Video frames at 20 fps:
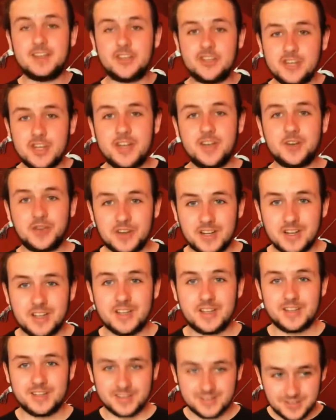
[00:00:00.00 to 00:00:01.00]

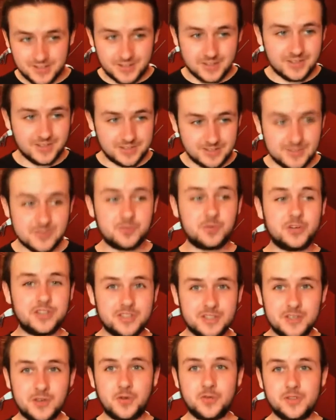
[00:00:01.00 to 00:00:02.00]
genuinely is one
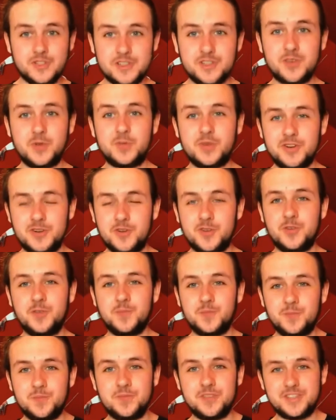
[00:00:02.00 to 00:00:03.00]
of the only superhero
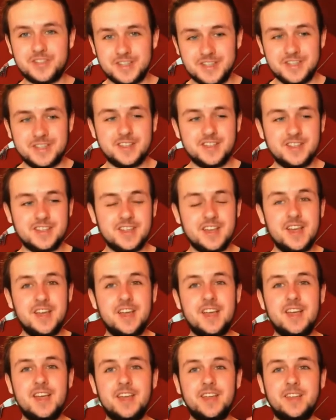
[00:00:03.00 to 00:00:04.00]
scenes
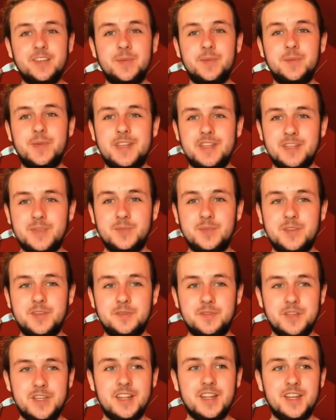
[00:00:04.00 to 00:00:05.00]
that makes me
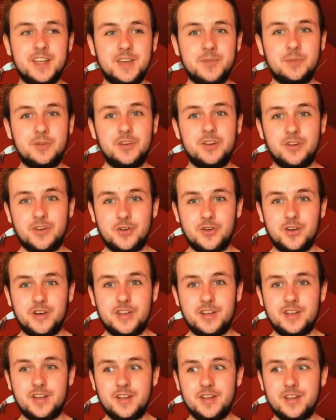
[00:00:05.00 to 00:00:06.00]
feel like I'm gonna
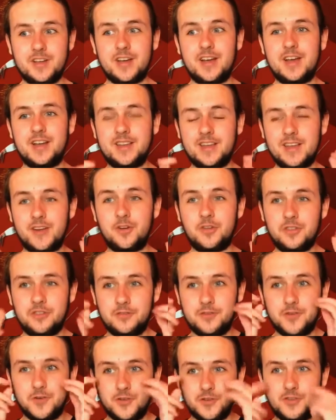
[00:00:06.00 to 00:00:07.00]
cry. Like, I get on the
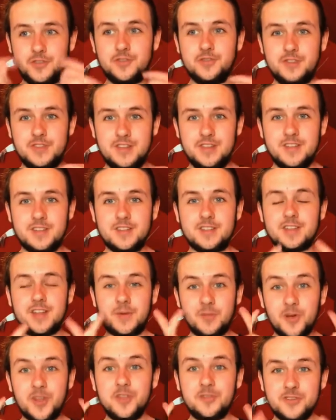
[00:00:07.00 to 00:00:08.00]
verge of tears.
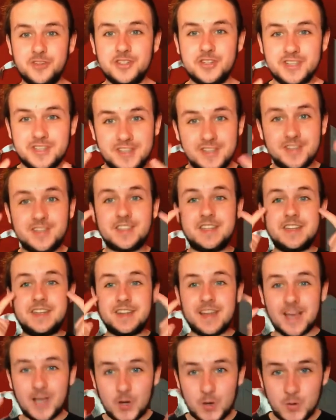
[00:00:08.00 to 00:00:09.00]
I'm on the verge of tears
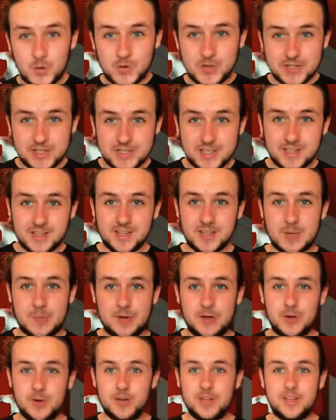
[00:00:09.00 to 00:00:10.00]
now just thinking
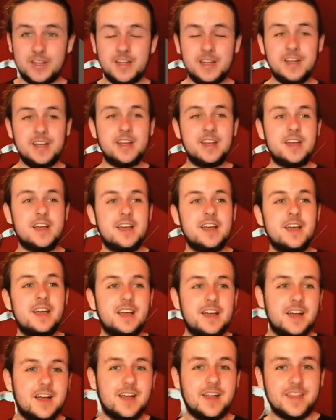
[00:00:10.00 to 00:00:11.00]
about it.
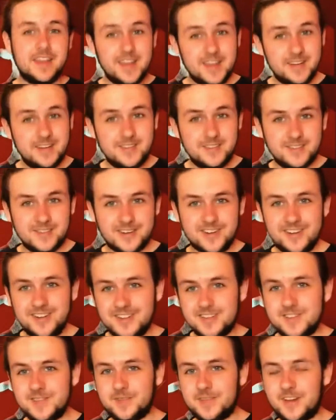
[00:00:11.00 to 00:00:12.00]
And then,
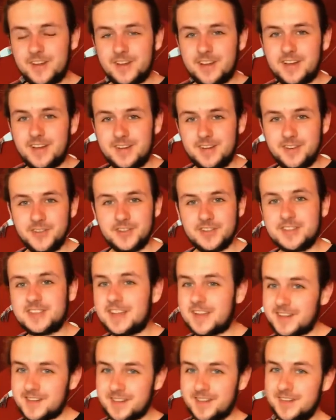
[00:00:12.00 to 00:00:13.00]
I know this
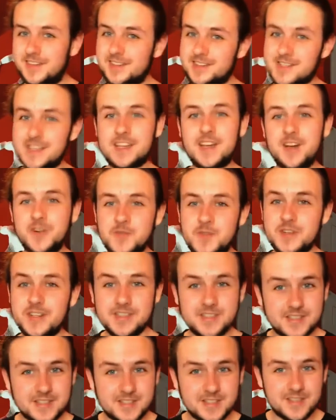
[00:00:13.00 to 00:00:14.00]
technically doesn't count
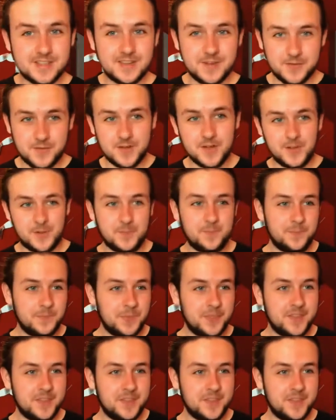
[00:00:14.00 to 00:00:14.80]
as the film,